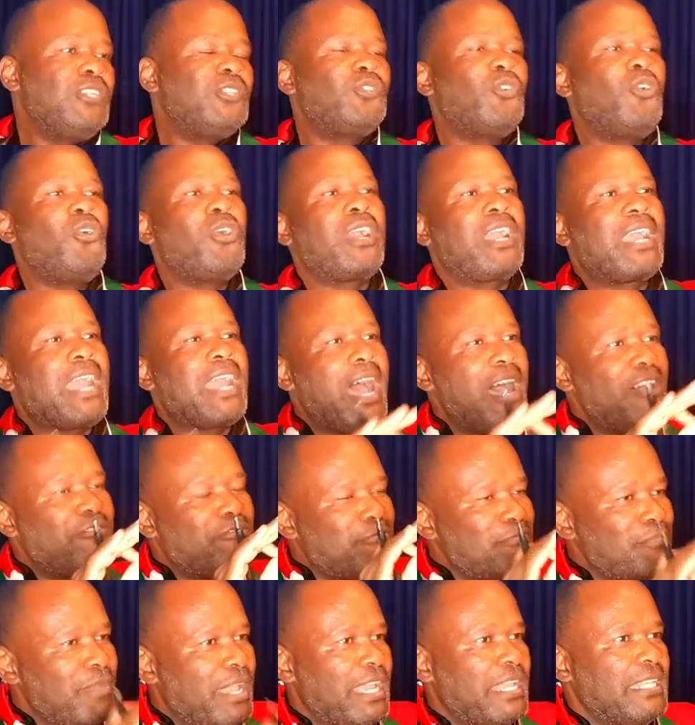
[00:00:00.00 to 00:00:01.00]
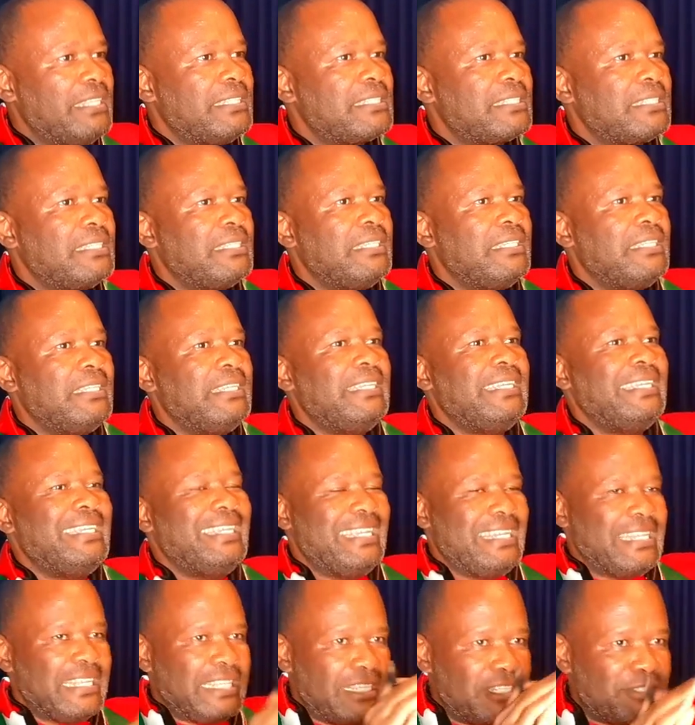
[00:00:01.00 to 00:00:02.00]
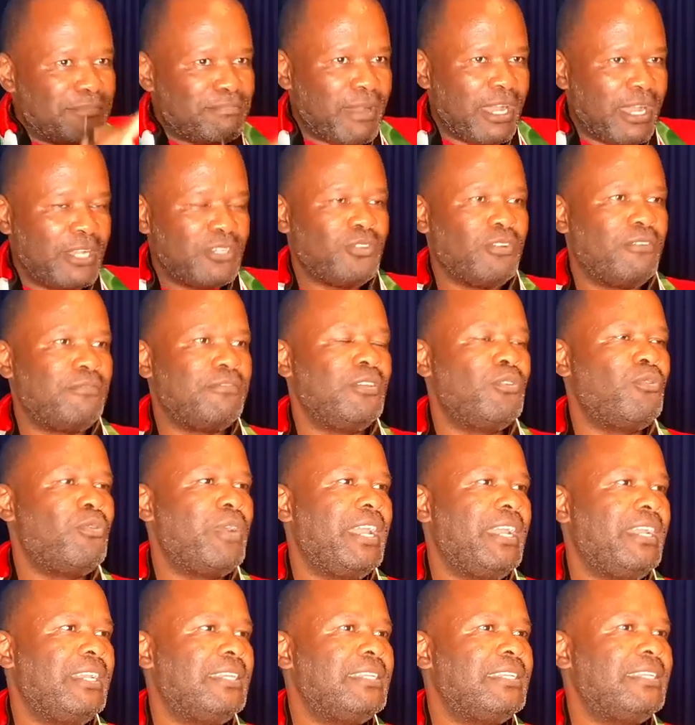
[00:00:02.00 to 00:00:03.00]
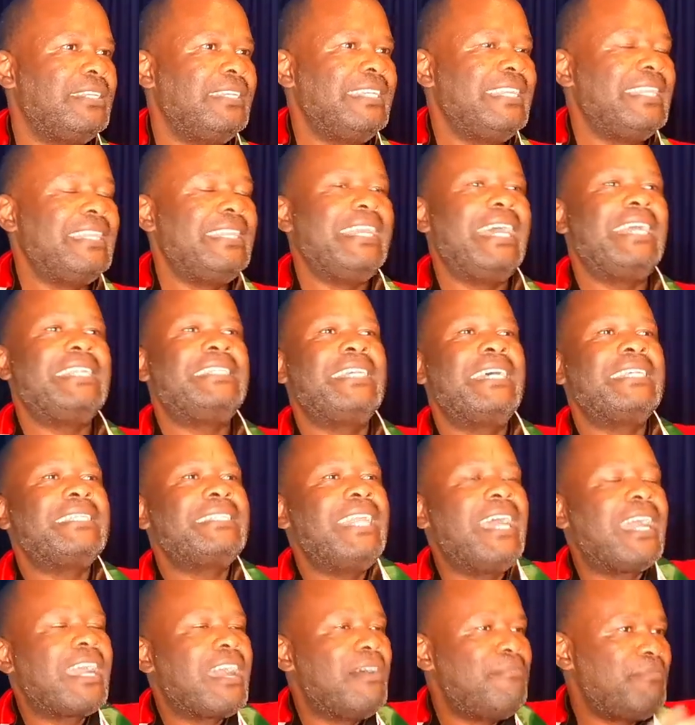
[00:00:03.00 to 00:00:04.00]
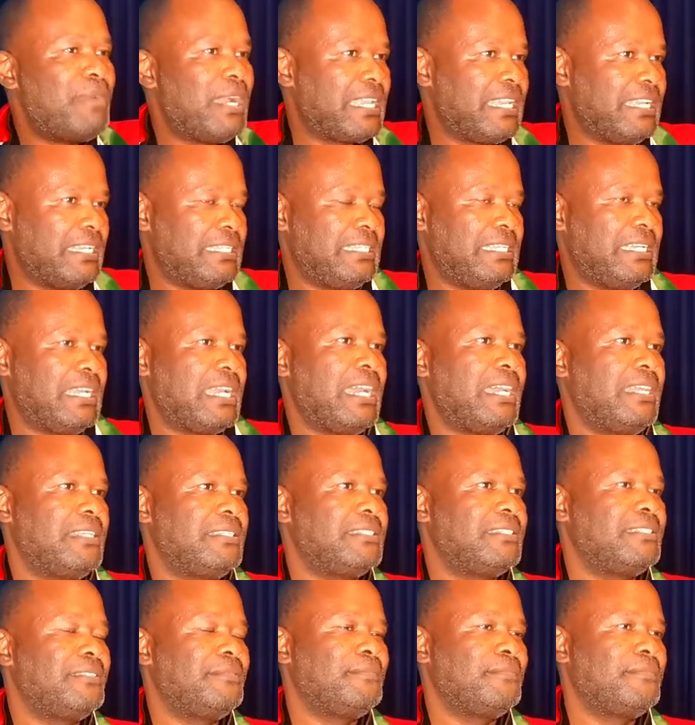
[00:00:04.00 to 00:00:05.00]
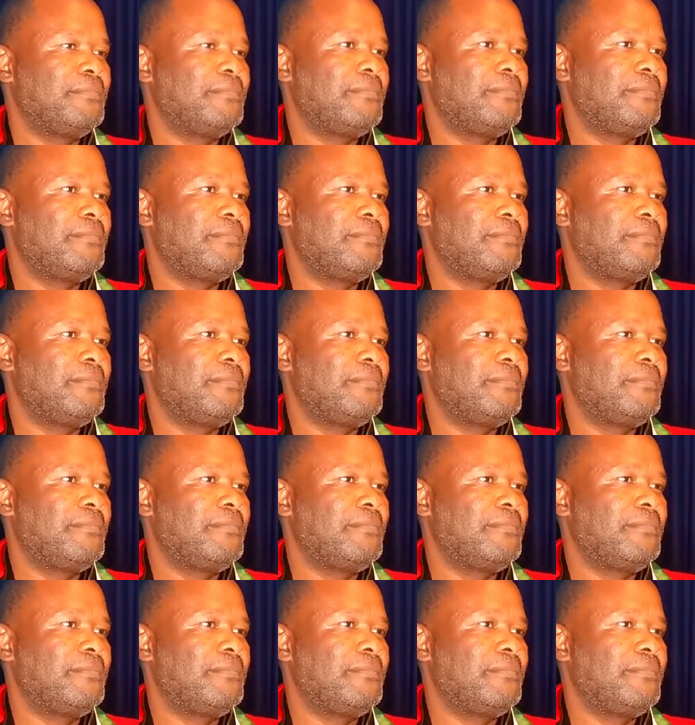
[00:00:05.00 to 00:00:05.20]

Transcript: So governments in this part of the world, they are just like a market takers.